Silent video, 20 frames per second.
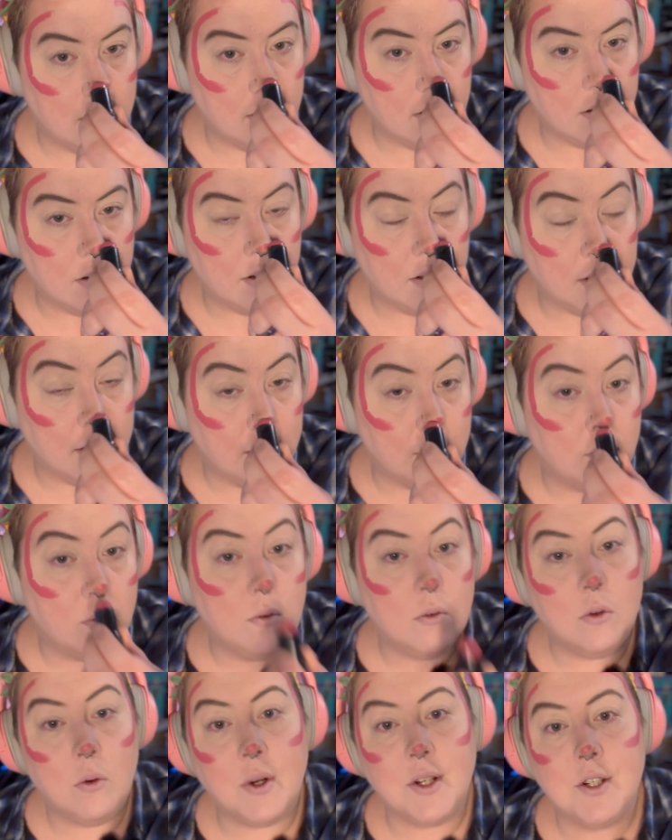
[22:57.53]
or like
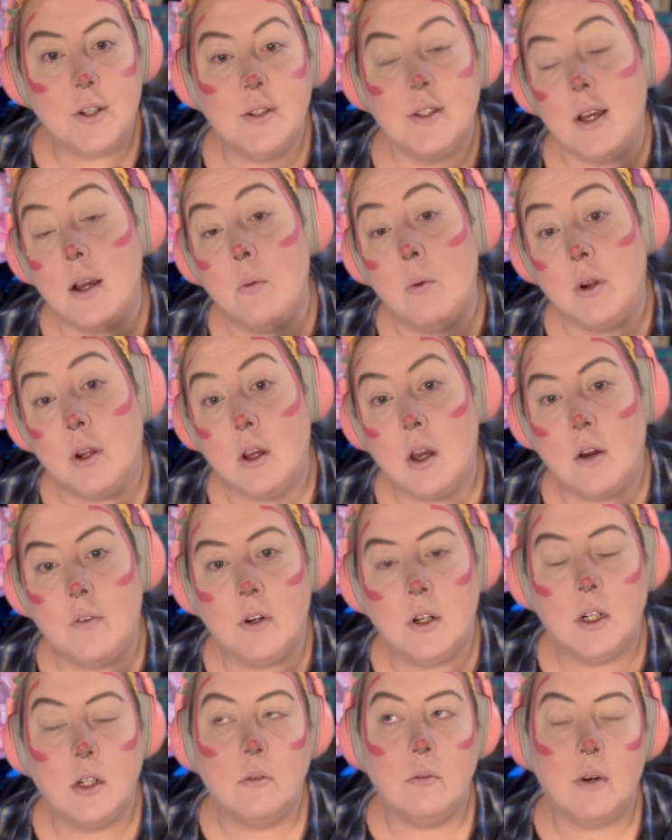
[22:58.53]
questions I want to
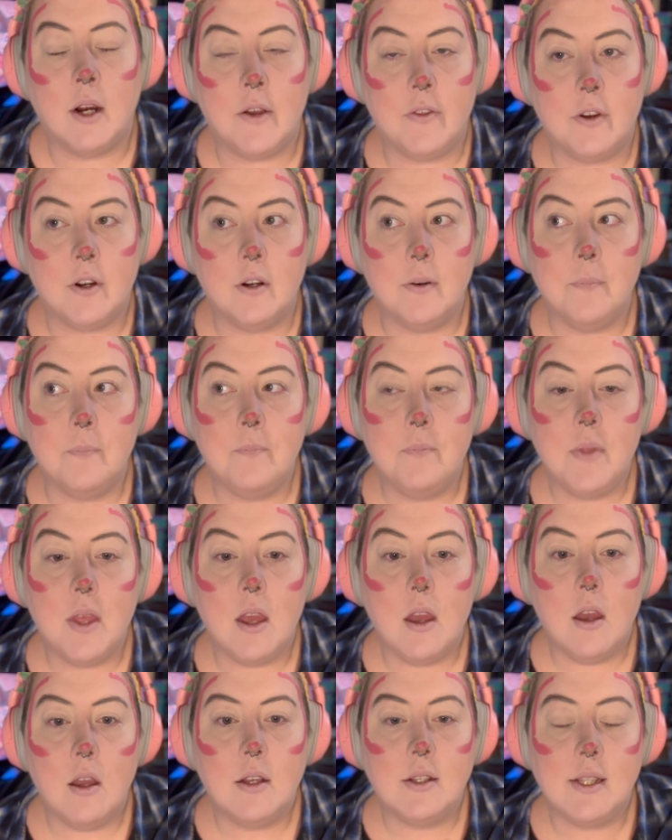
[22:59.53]
cover rather.
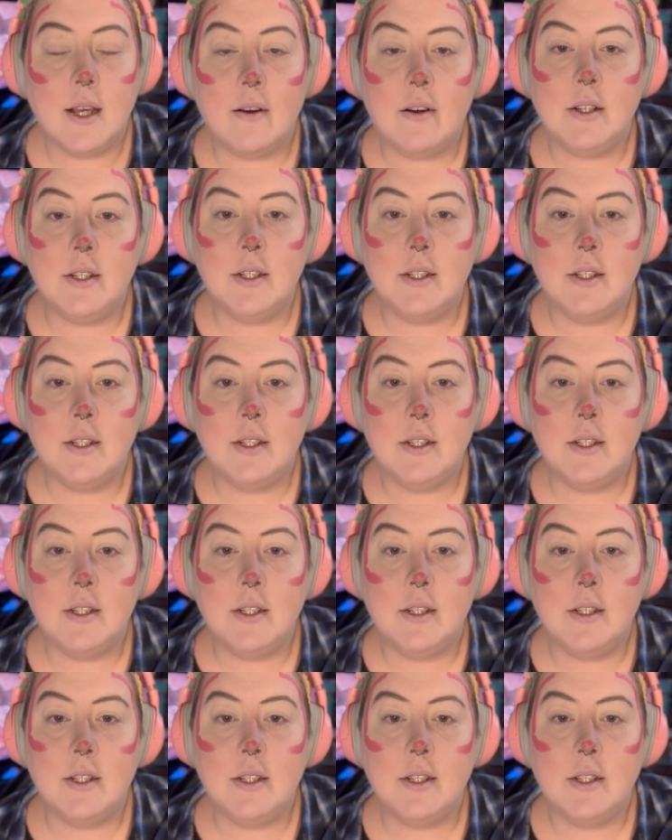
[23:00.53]
So I